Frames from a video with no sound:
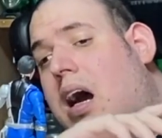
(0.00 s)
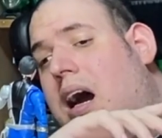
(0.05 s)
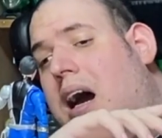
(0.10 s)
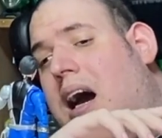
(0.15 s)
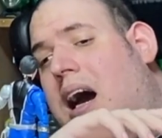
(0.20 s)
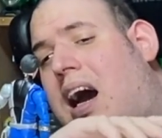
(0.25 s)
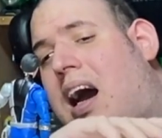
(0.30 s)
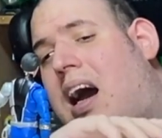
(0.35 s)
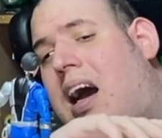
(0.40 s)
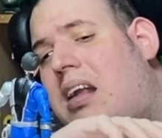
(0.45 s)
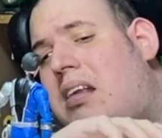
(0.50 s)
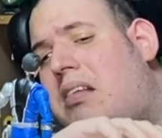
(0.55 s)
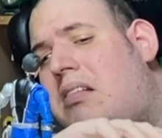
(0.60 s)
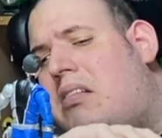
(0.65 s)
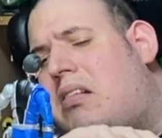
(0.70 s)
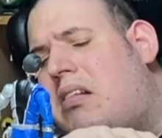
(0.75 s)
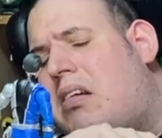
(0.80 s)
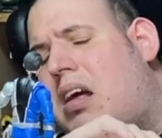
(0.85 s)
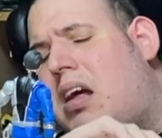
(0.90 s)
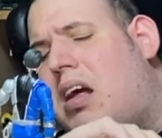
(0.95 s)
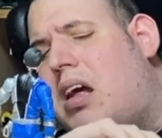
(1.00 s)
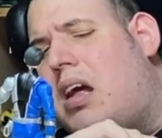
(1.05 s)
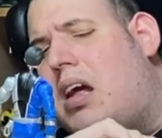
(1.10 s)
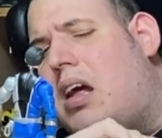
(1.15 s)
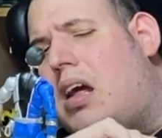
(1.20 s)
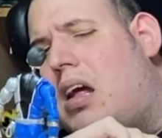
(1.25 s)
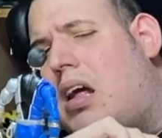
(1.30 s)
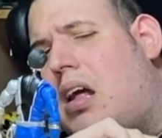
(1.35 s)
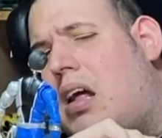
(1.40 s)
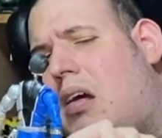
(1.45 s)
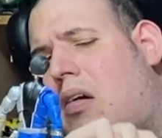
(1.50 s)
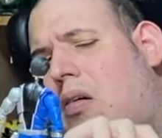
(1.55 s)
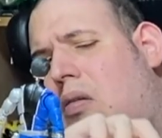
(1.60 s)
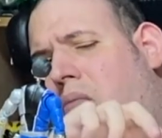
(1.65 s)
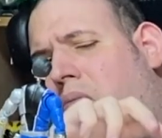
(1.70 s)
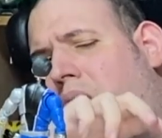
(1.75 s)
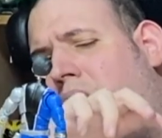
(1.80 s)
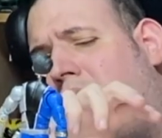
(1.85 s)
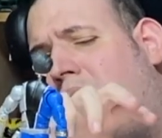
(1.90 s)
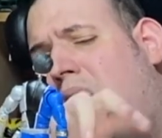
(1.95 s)
And
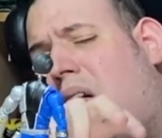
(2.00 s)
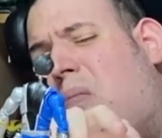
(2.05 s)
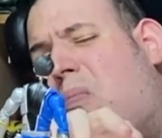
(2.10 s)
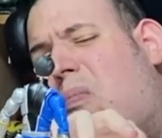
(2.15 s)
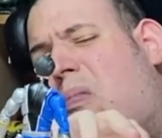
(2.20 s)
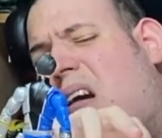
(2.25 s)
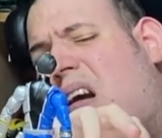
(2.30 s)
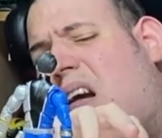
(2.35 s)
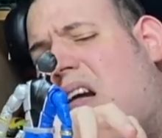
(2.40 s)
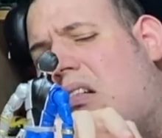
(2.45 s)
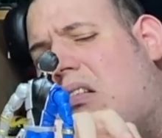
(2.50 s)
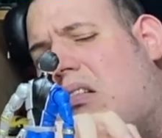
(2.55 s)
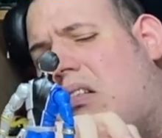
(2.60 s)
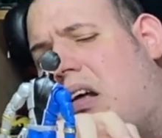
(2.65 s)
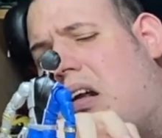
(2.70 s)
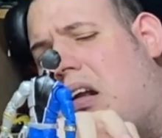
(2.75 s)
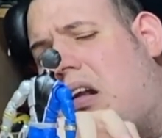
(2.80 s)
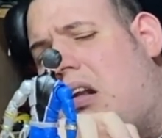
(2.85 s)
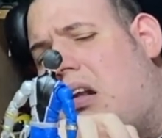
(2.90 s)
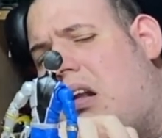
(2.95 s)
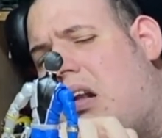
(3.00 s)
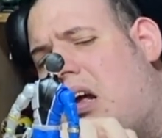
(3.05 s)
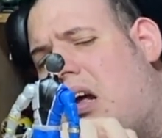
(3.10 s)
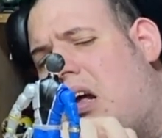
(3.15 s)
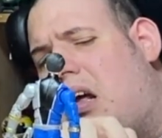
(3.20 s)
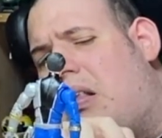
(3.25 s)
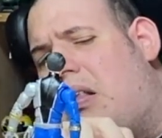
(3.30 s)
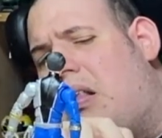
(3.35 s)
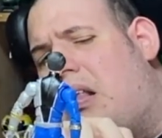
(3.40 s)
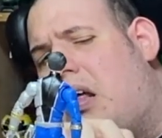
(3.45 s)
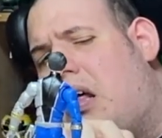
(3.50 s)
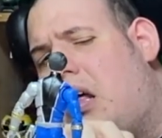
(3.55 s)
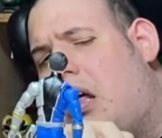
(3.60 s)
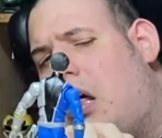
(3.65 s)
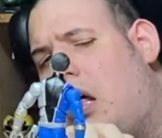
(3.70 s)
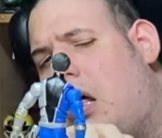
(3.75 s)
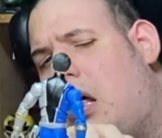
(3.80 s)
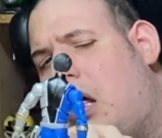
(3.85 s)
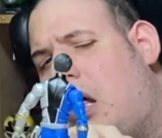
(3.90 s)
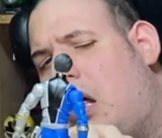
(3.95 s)
for some reason
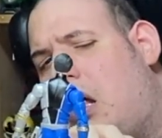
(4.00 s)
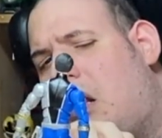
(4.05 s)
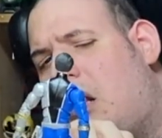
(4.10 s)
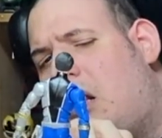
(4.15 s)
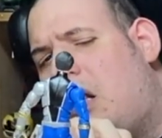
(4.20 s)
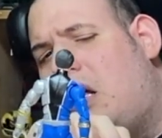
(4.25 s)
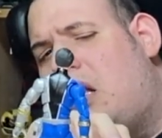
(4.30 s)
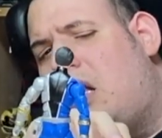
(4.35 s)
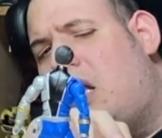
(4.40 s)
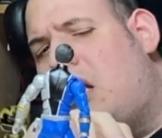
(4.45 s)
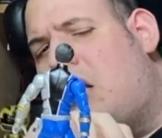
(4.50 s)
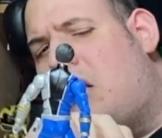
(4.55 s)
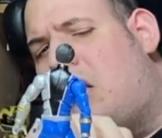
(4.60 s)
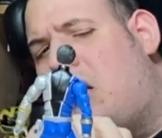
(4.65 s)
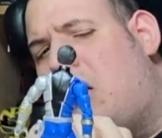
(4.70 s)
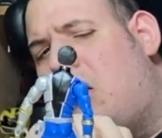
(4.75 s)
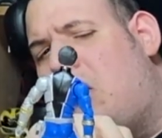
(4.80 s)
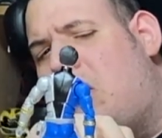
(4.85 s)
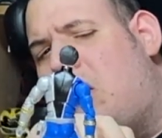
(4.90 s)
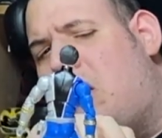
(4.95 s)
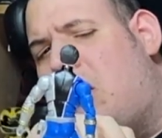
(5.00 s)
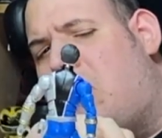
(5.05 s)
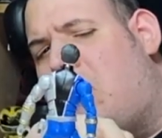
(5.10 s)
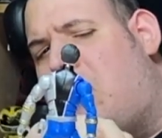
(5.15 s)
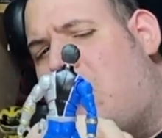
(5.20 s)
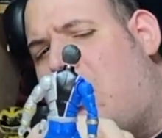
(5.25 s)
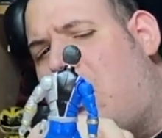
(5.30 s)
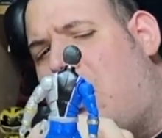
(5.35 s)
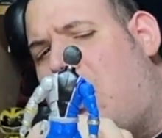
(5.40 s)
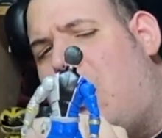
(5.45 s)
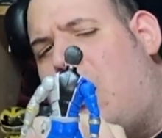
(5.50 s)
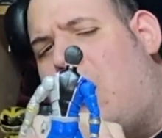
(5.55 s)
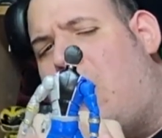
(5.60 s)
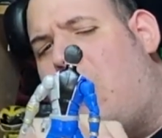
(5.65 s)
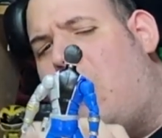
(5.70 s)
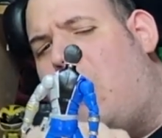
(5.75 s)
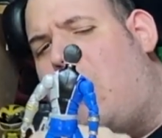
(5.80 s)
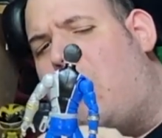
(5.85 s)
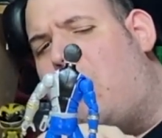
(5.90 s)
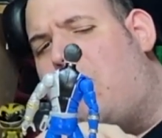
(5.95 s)
they did 2 different colour
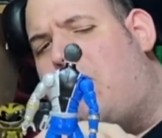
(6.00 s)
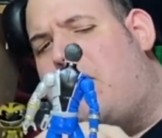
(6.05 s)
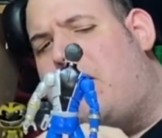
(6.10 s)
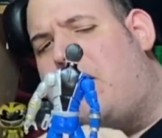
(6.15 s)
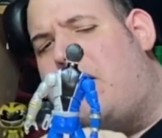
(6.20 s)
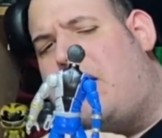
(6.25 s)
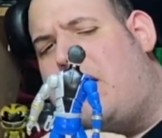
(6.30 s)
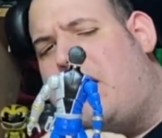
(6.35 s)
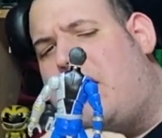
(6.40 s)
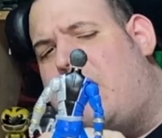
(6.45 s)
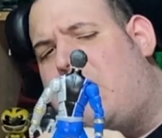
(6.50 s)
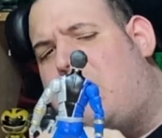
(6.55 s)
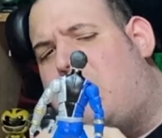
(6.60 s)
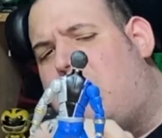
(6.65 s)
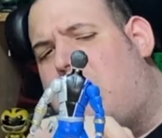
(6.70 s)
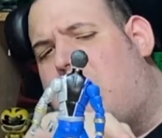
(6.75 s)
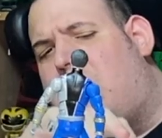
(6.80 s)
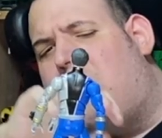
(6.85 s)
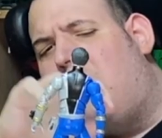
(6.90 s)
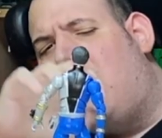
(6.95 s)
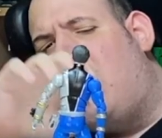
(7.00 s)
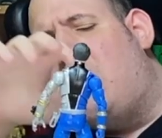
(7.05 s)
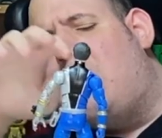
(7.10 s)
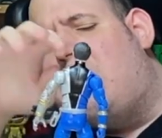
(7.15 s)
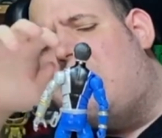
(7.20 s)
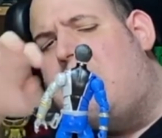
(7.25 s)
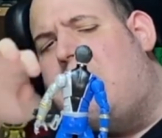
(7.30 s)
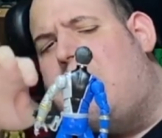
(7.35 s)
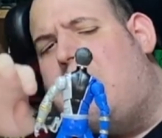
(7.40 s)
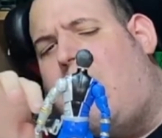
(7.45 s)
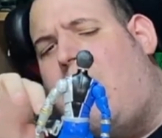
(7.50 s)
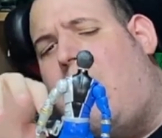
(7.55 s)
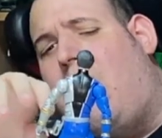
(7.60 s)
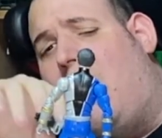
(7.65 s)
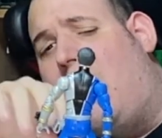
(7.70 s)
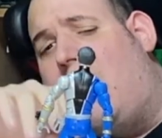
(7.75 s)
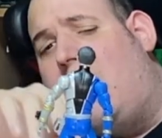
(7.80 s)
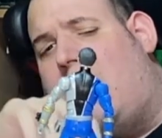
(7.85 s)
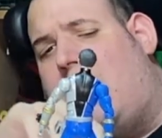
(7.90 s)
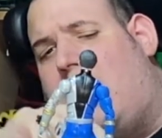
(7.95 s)
arms in this, which I do like.